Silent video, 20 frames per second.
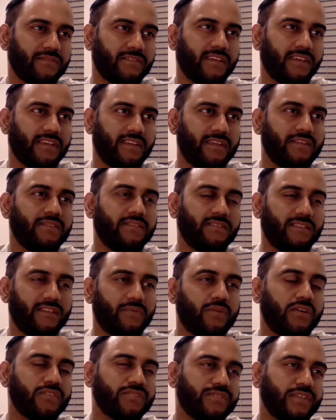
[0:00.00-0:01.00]
they
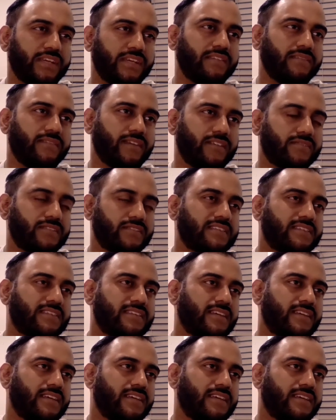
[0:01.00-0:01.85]
were also innovators. Like,